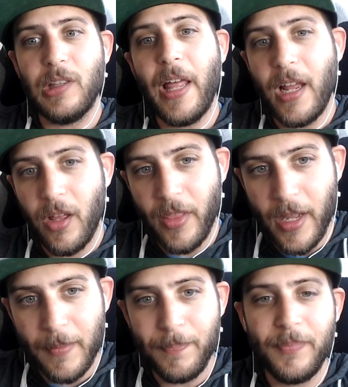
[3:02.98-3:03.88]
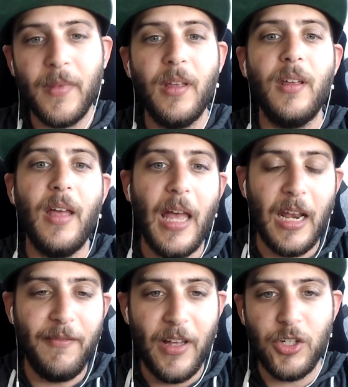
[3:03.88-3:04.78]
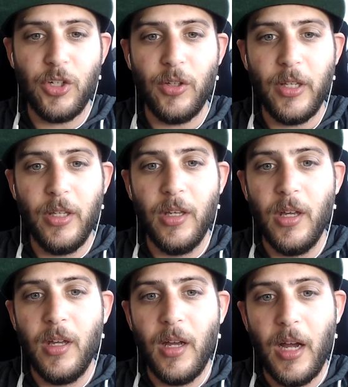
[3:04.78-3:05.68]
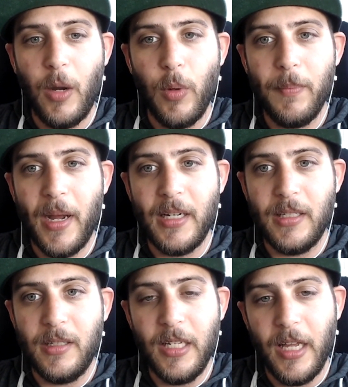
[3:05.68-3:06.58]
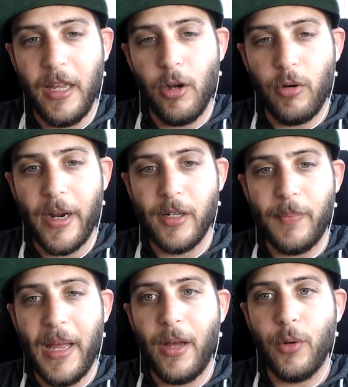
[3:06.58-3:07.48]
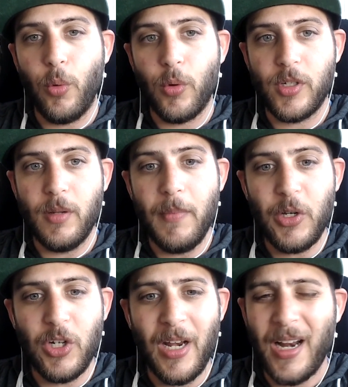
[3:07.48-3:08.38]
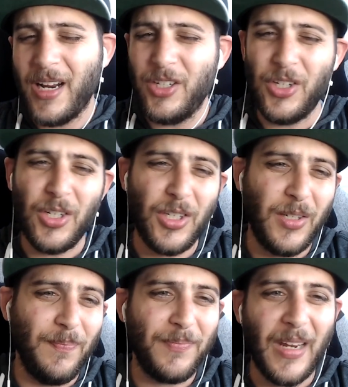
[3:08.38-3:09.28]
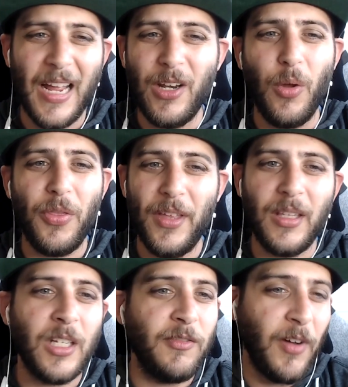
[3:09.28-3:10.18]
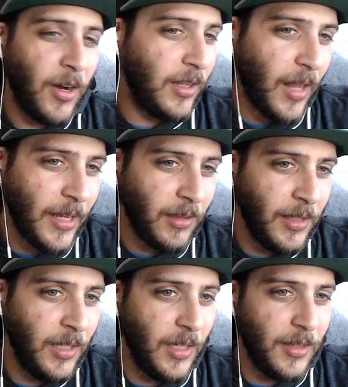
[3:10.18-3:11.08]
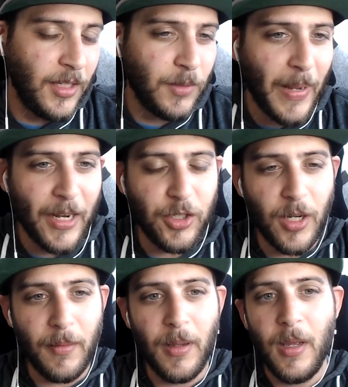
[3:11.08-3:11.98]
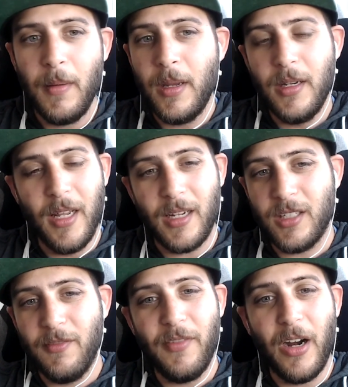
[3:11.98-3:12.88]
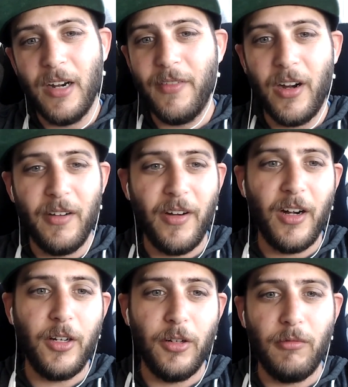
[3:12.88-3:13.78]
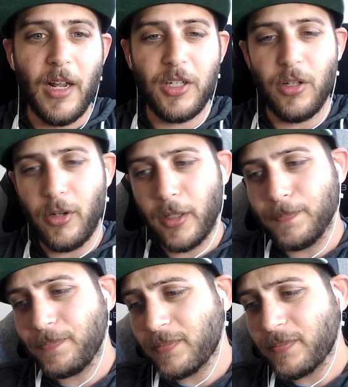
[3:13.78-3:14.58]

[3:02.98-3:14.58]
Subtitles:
lay on them, and eventually win by TKO, ground and pound, or submission. And I don't think that's very likely in this matchup. Nick is a very, very, very good wrestler,